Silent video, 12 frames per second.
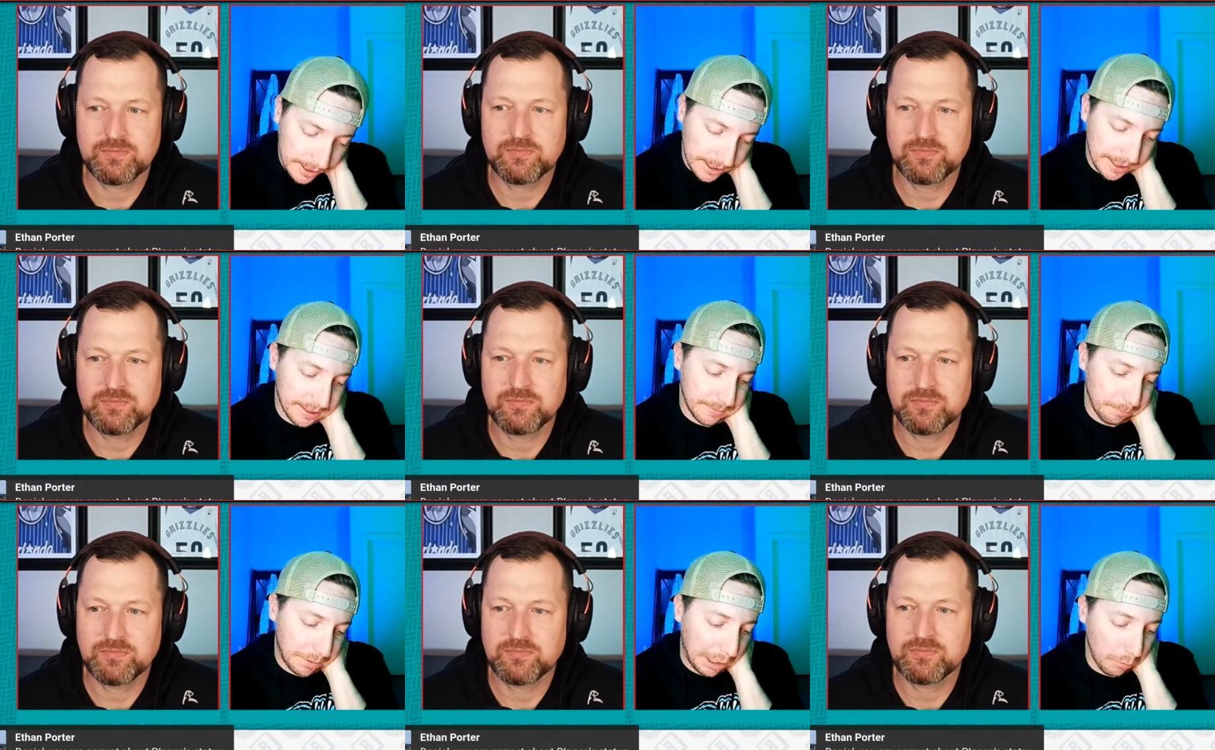
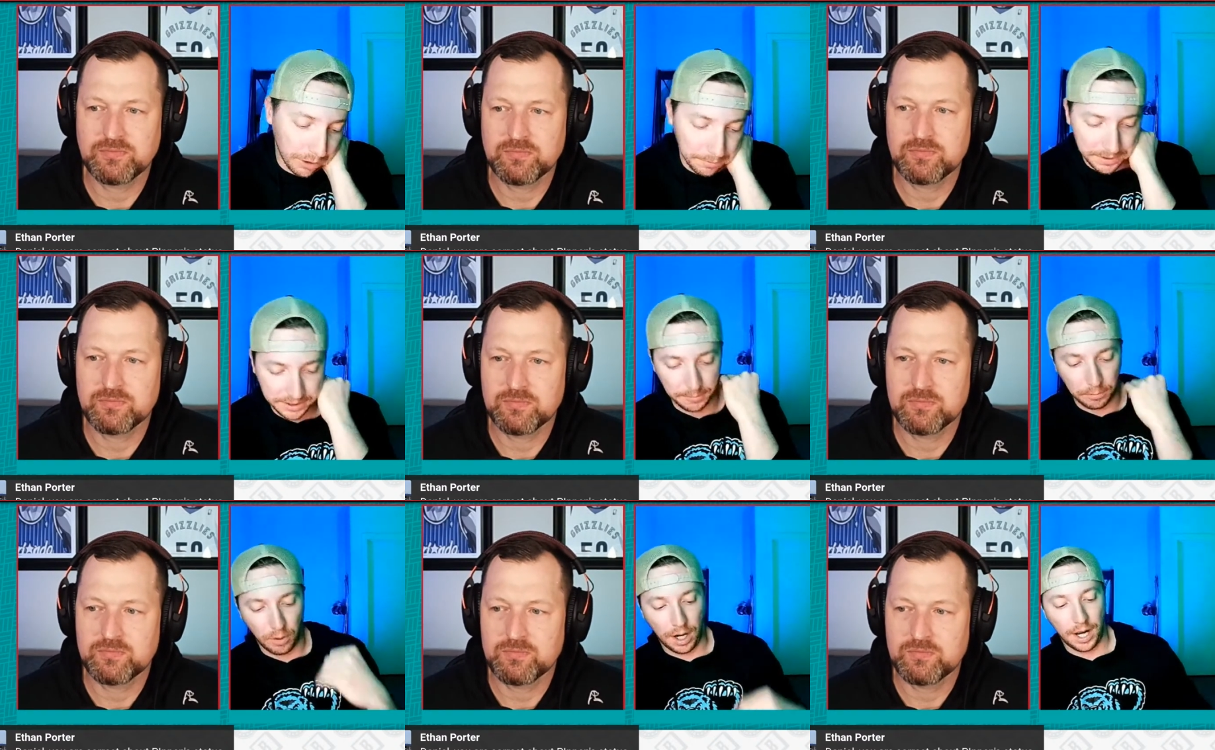Speaker 1: Um, but I wouldn't be
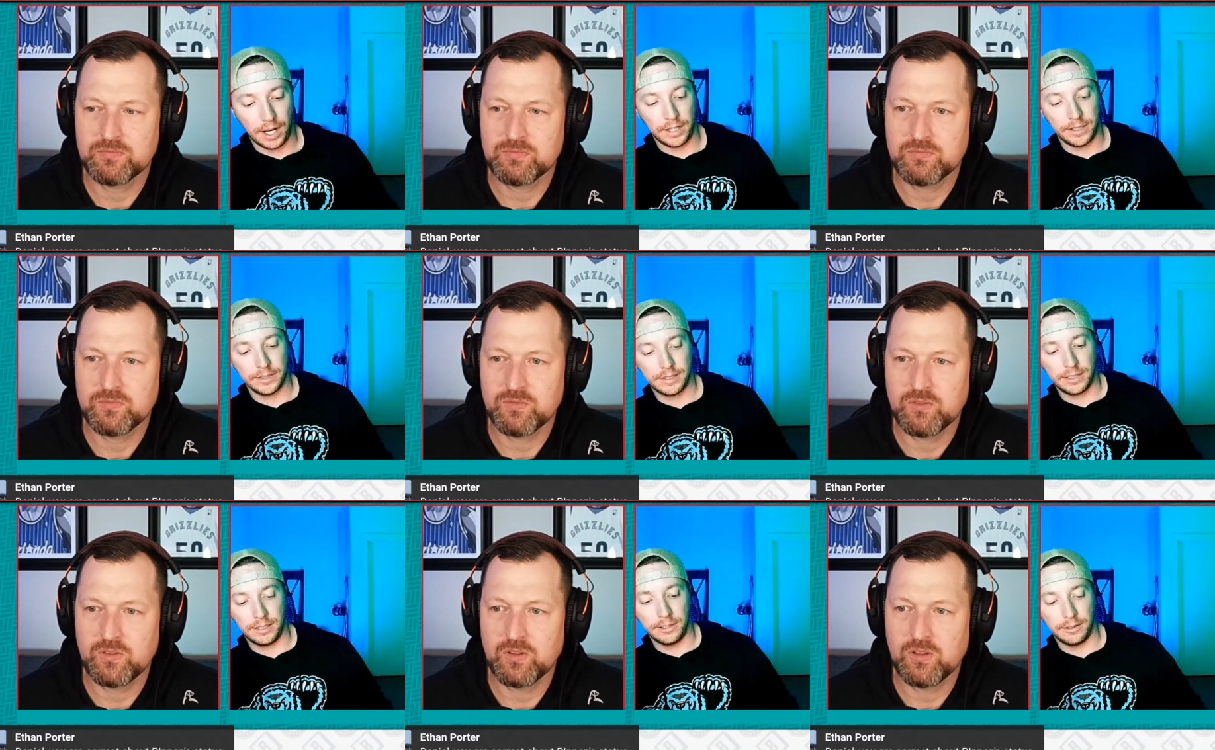surprised
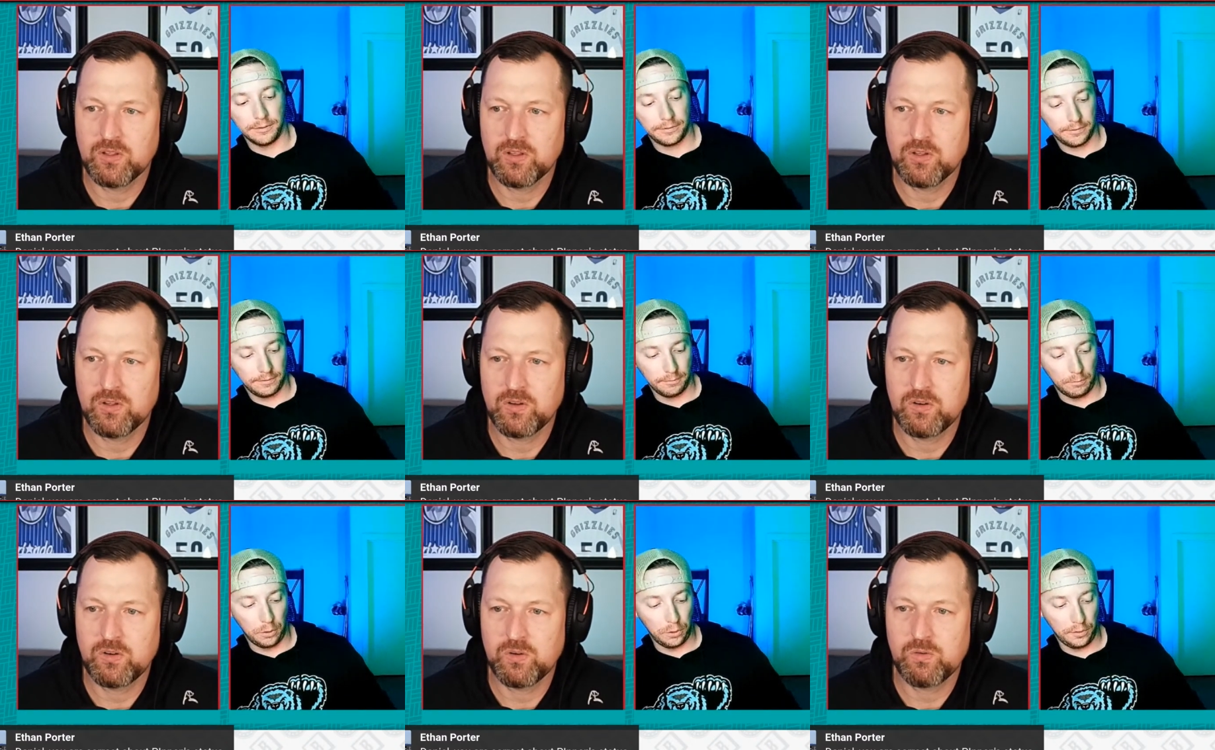if
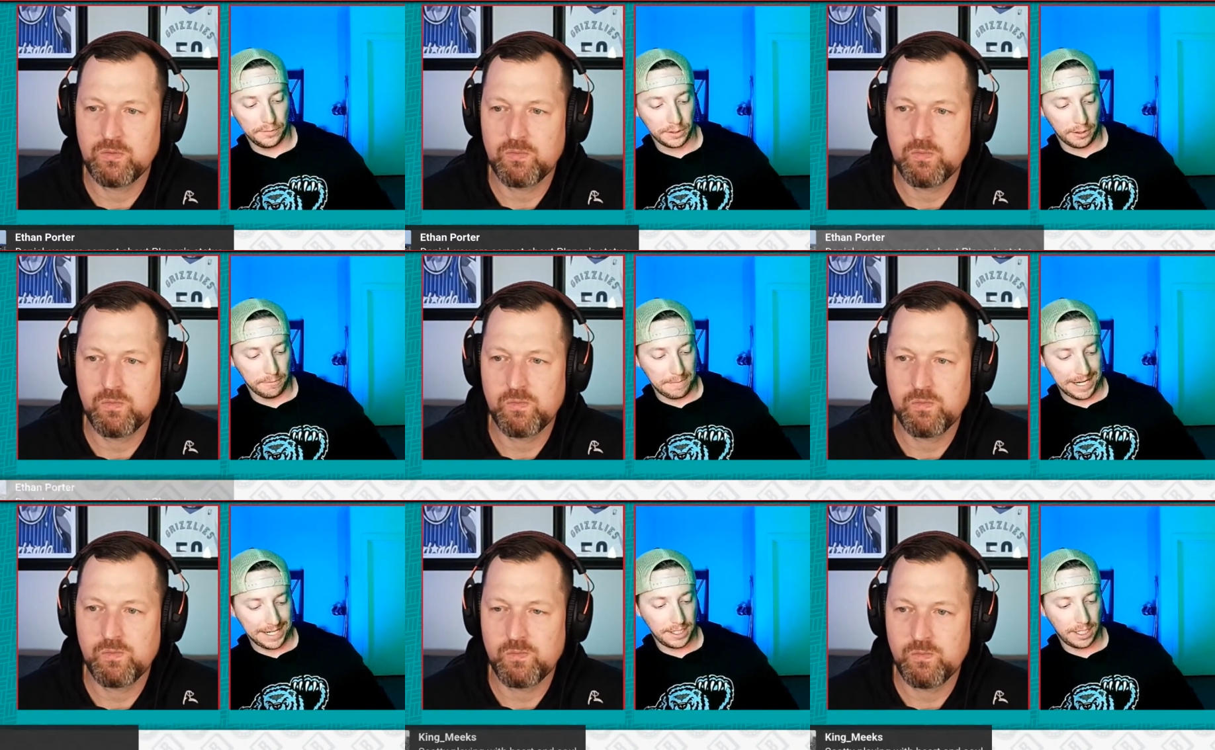moves are
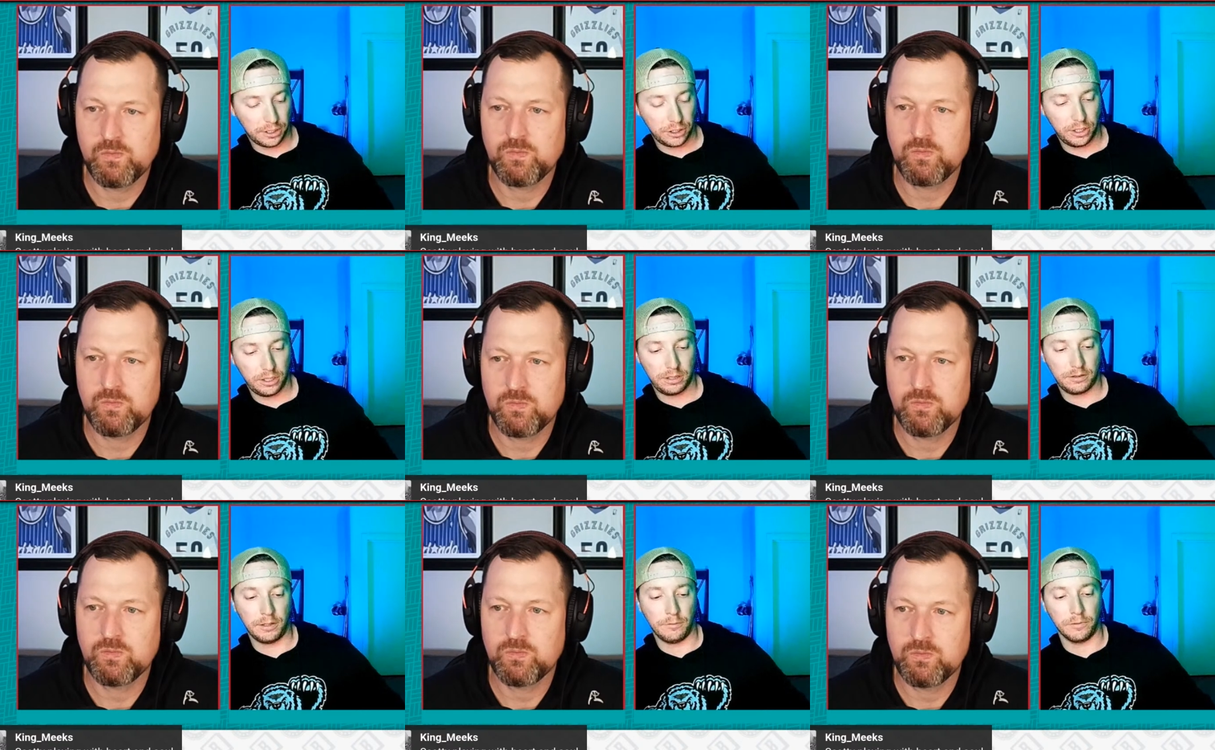made next
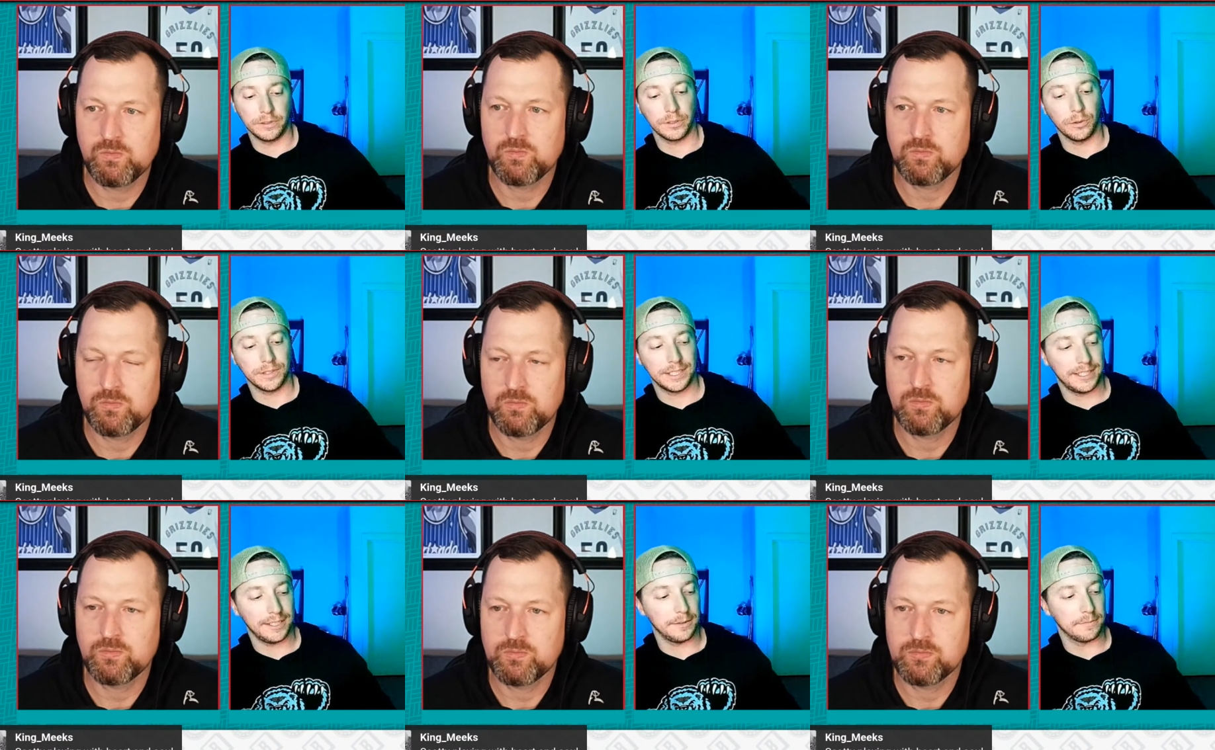year that result in
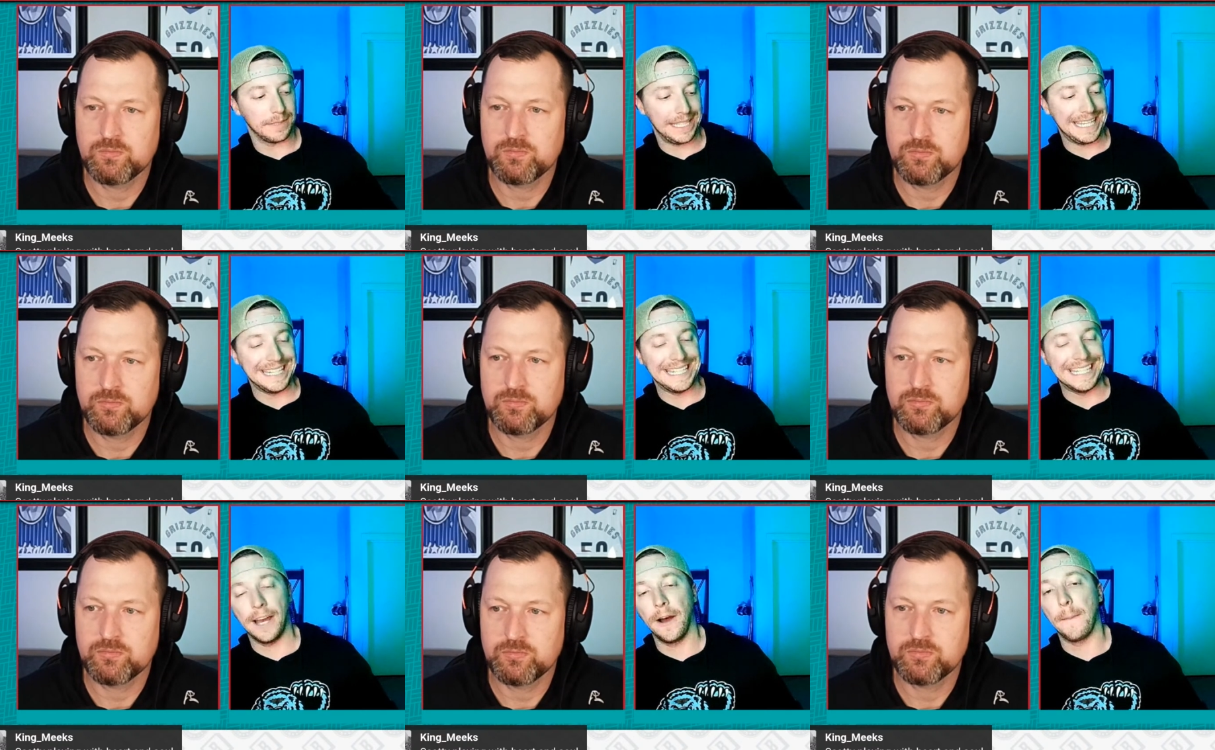him
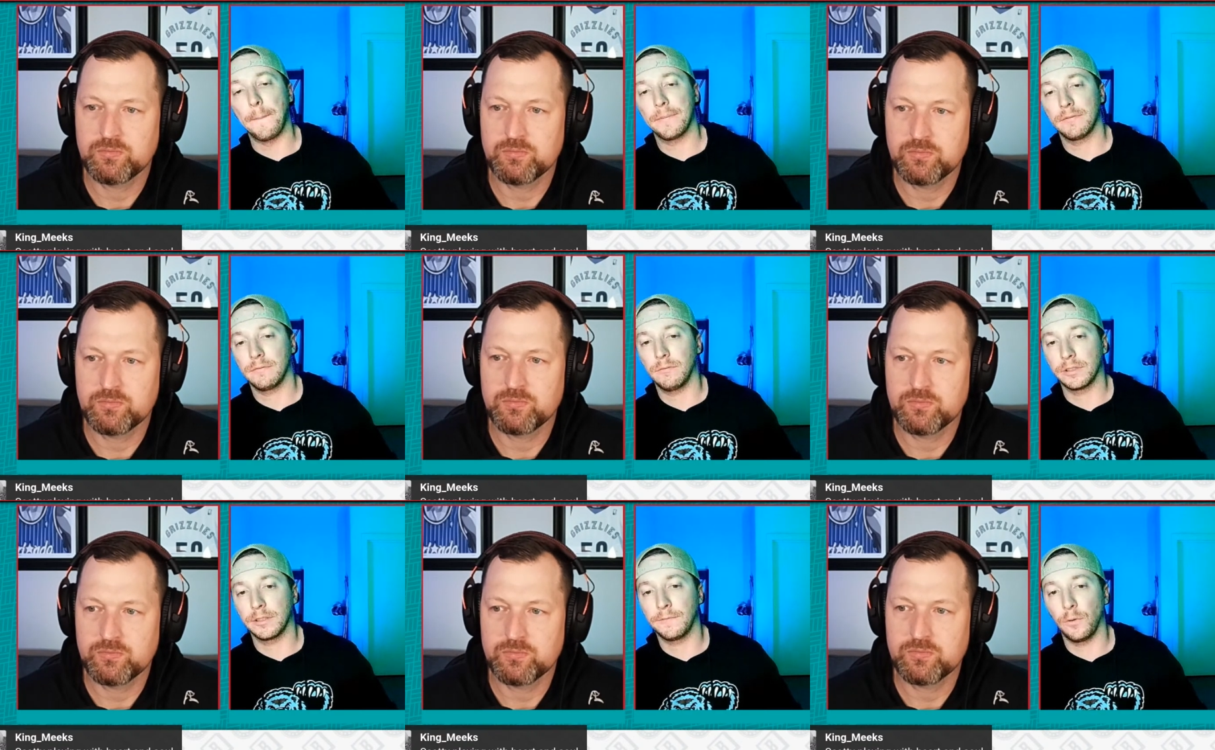ending up
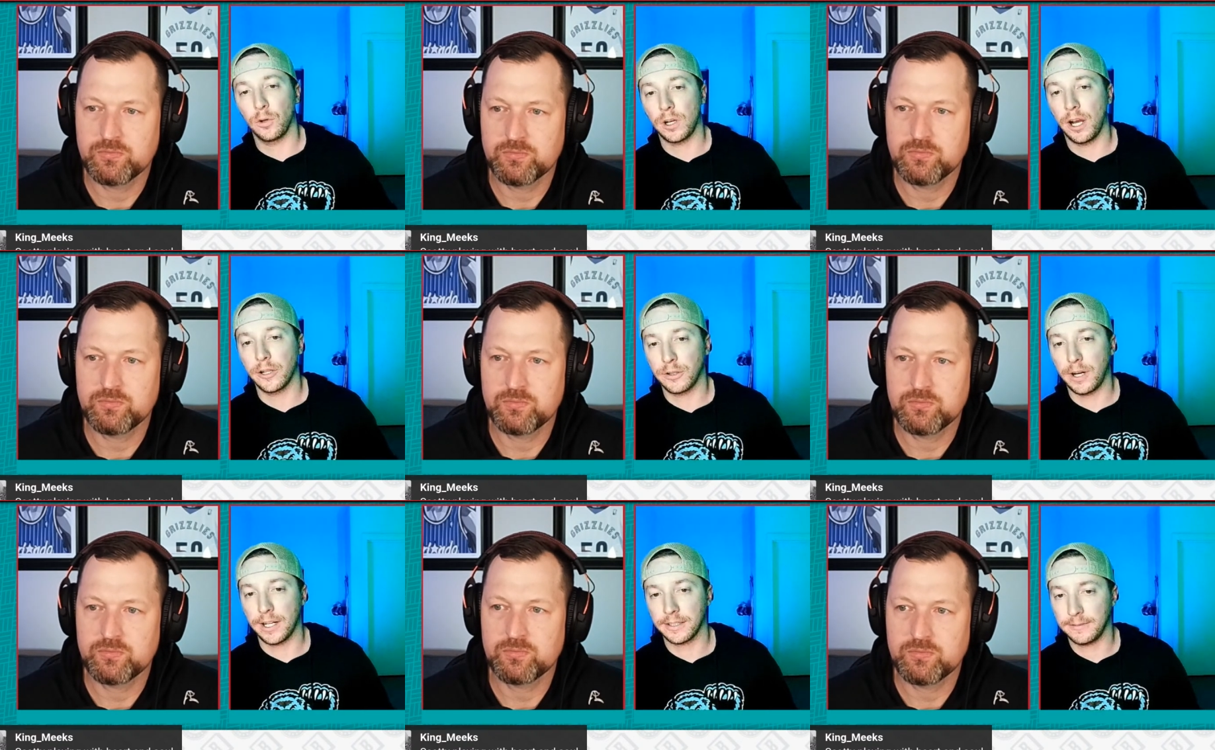with the full
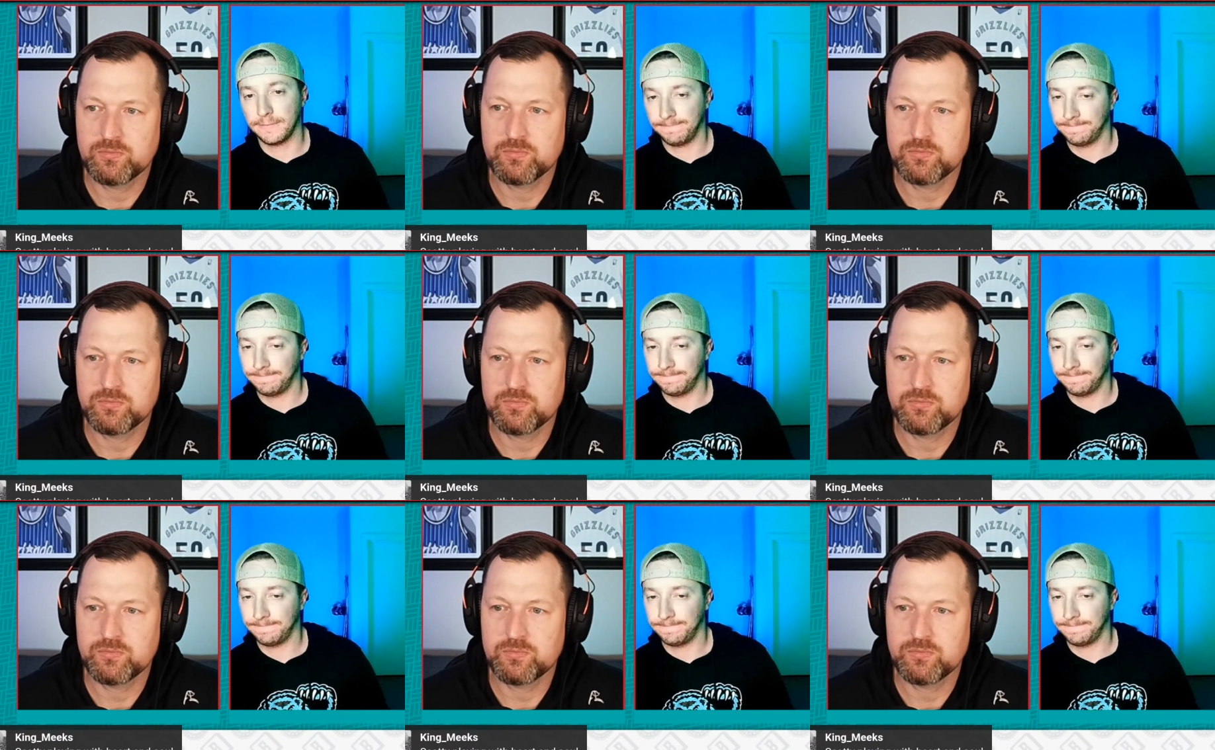contract.